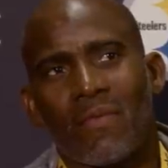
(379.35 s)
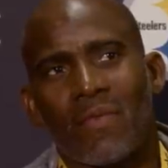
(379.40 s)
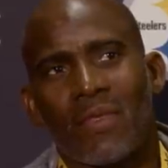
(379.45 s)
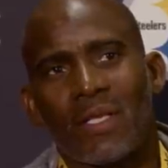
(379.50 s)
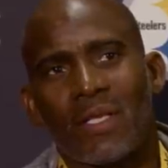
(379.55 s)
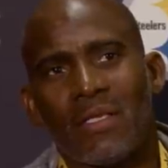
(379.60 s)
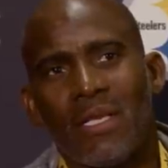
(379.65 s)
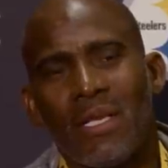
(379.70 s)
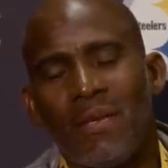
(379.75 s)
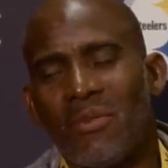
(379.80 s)

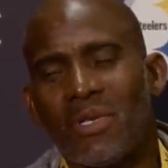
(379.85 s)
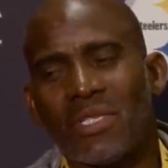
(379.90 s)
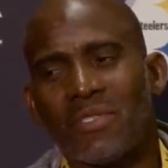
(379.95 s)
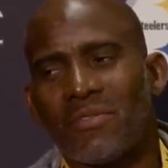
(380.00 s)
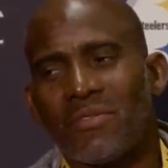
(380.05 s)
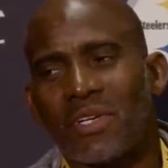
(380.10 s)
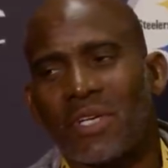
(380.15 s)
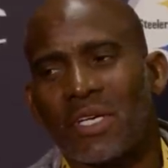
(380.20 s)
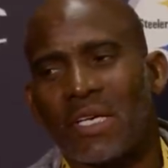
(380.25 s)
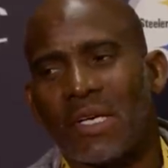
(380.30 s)
the team
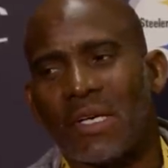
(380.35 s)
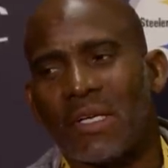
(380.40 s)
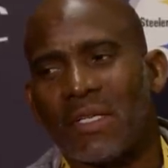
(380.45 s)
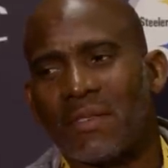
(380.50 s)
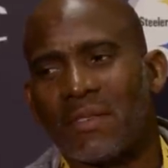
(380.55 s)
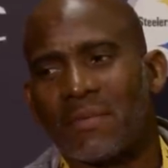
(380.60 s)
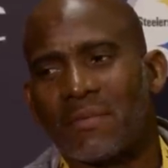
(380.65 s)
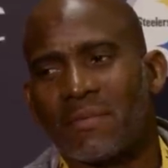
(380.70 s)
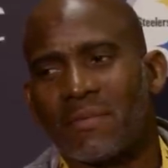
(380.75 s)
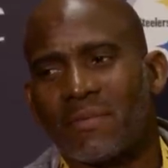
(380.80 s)
wasn't very good.
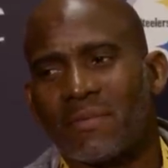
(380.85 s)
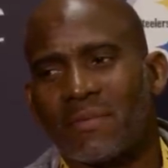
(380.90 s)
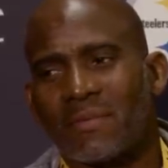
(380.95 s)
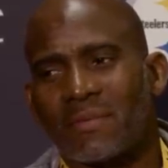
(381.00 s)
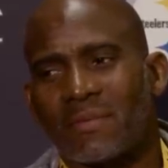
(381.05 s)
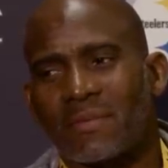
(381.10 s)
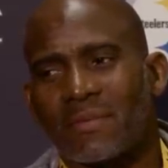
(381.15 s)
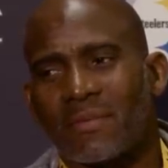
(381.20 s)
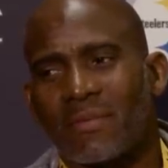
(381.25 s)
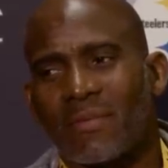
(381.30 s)

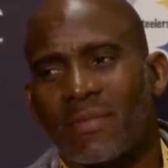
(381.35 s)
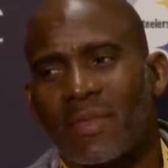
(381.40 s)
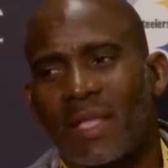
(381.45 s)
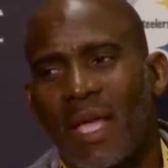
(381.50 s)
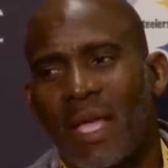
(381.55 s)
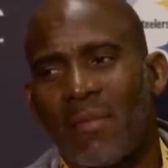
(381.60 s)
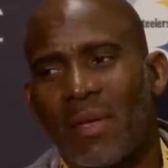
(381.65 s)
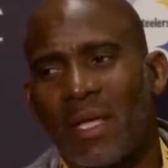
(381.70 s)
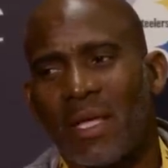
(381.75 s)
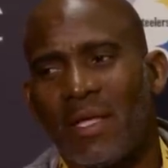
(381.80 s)

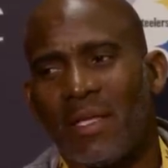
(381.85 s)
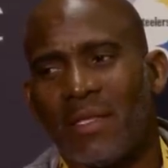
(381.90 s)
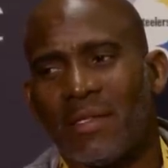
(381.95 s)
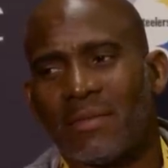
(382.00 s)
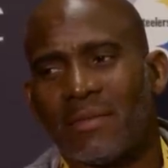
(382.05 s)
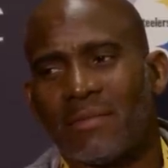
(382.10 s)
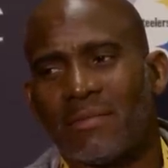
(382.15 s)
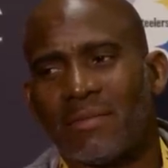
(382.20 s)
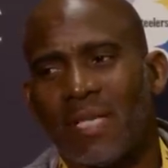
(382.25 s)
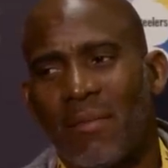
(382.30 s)
I mean,
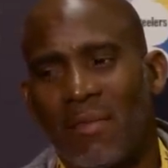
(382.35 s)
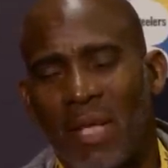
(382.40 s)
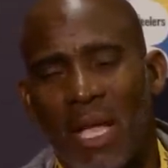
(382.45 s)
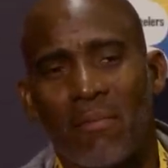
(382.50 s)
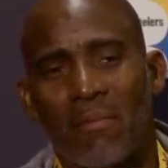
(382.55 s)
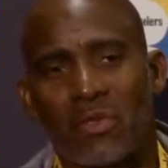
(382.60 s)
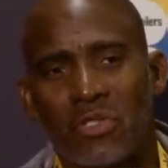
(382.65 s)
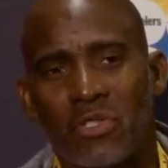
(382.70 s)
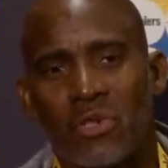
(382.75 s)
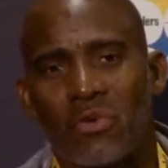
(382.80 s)

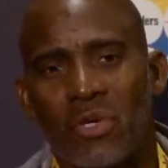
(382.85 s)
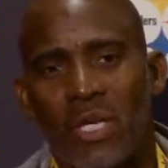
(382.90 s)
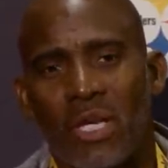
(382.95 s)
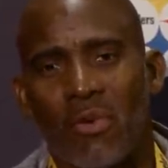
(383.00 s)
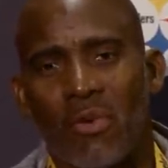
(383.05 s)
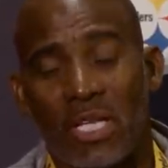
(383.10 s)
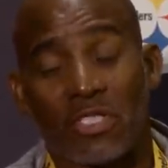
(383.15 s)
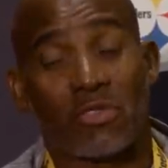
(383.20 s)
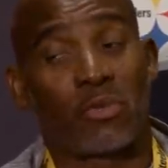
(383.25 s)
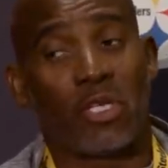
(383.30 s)
I'm sure we
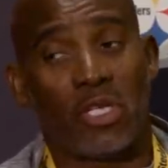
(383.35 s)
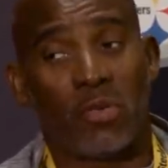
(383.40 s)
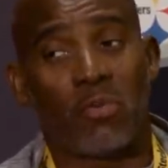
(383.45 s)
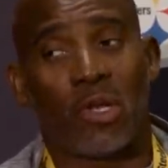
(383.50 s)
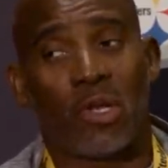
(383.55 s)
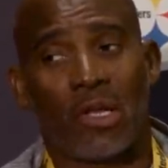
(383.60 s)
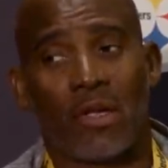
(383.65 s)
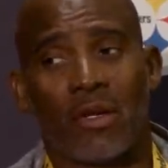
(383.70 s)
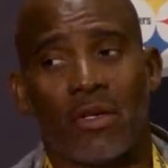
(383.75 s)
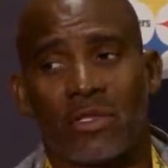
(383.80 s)
had some good
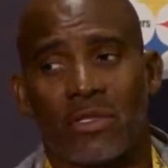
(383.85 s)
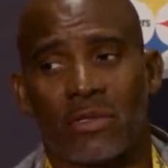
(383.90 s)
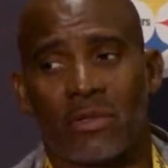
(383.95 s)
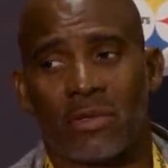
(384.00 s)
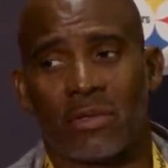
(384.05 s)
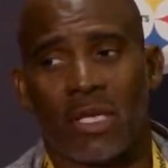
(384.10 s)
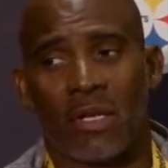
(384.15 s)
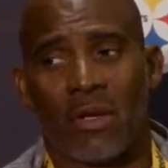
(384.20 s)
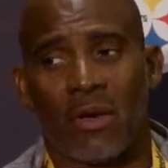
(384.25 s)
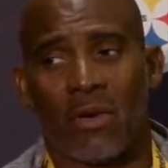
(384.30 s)
players,
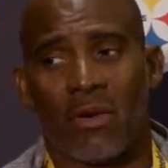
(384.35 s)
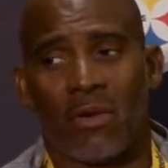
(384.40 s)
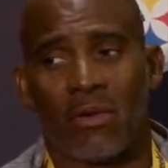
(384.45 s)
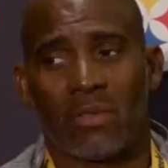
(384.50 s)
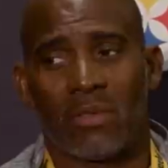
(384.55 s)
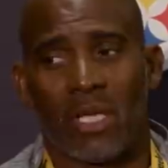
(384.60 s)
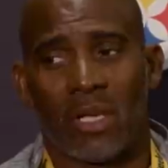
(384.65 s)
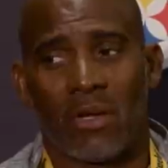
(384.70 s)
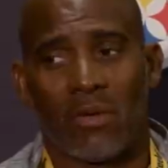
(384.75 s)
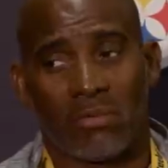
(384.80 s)
you
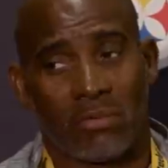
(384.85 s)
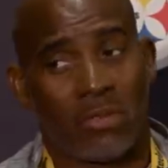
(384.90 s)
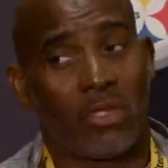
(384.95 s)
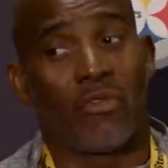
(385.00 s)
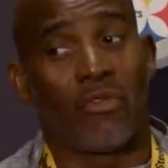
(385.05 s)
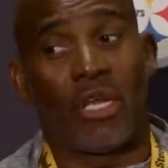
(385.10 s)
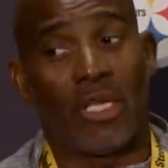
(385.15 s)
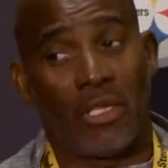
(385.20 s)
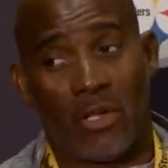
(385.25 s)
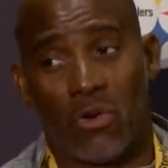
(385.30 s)
know,
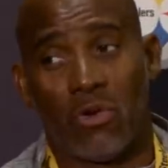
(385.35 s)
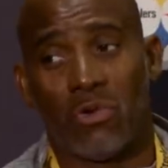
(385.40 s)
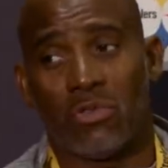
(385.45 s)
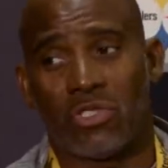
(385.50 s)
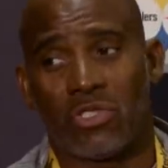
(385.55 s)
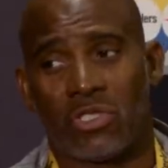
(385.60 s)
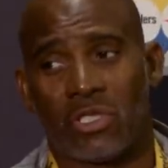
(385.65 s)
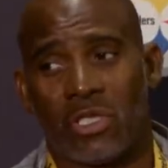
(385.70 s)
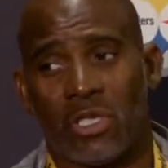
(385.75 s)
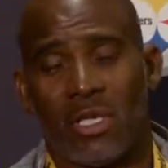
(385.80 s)
great
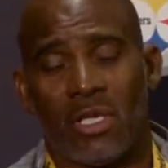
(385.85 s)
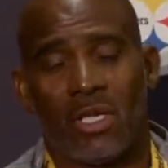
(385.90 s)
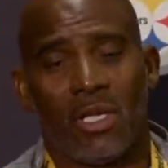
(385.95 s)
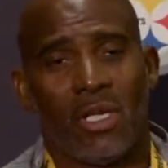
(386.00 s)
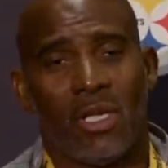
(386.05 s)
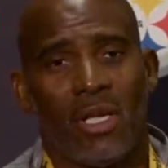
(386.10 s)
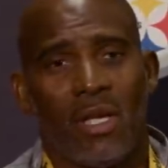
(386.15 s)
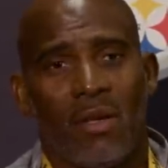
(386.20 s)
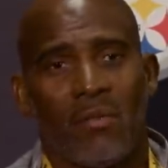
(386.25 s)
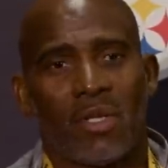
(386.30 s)
coach,
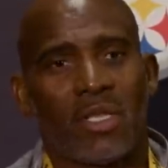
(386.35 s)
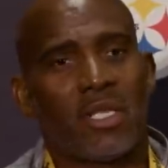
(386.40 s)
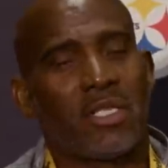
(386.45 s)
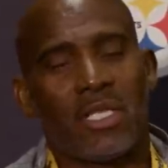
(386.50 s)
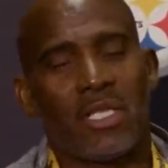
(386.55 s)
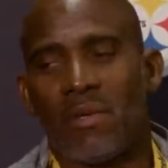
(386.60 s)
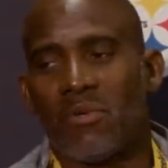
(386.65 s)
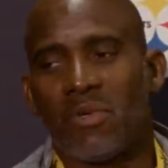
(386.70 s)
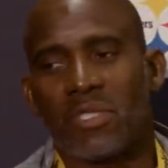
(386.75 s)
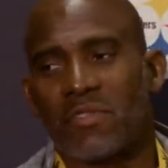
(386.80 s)
but the
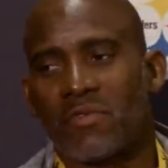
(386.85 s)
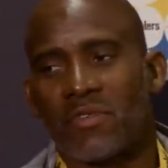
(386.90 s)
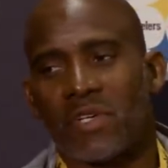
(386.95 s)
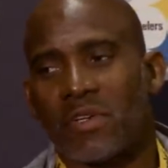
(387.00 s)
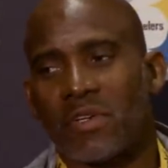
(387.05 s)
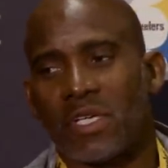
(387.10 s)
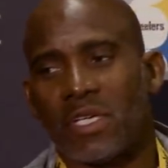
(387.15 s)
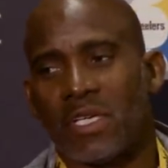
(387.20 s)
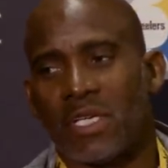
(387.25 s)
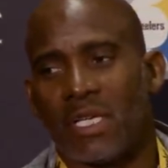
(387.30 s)
team wasn't
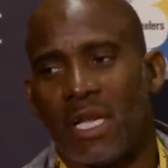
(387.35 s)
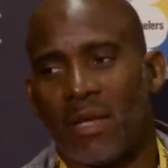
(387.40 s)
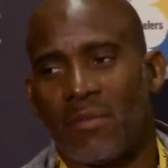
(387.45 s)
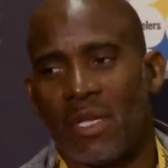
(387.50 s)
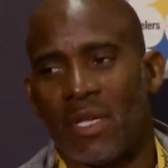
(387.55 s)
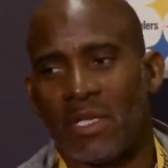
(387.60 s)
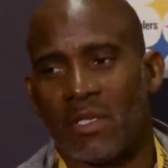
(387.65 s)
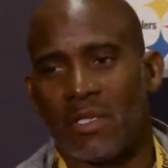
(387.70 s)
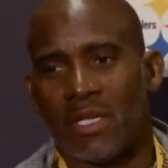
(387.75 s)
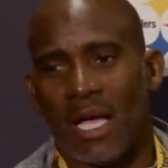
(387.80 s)
very good. I
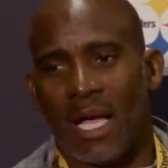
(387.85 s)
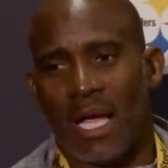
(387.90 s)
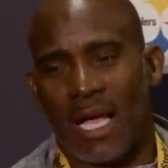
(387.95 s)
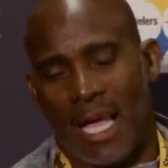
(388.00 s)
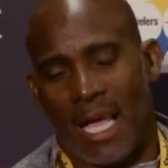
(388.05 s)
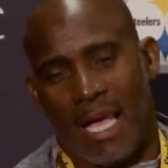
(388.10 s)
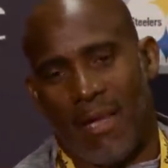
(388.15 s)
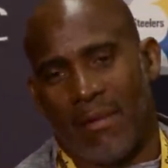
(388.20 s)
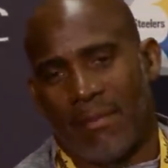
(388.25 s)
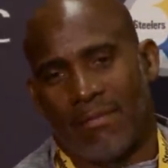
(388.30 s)
mean,
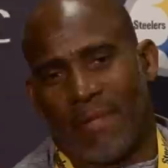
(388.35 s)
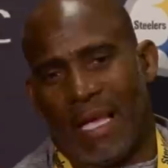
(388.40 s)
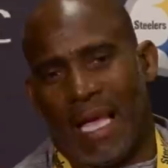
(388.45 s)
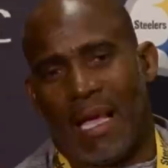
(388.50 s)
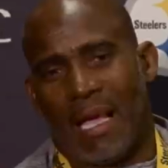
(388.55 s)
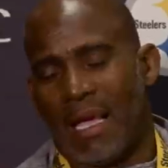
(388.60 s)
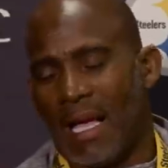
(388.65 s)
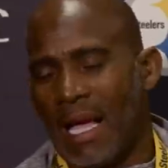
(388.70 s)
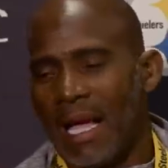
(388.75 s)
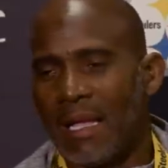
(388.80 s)

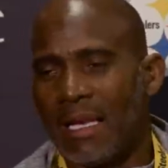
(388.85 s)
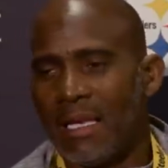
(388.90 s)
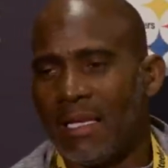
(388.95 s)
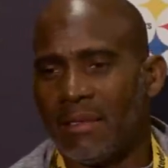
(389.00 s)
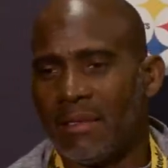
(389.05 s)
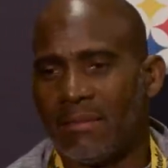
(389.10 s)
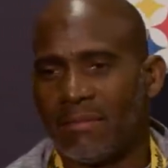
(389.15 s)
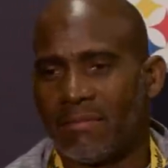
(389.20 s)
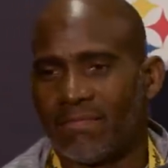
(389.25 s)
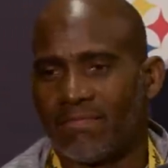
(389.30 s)
I
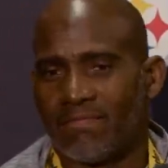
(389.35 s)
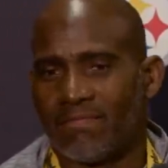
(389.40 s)
didn't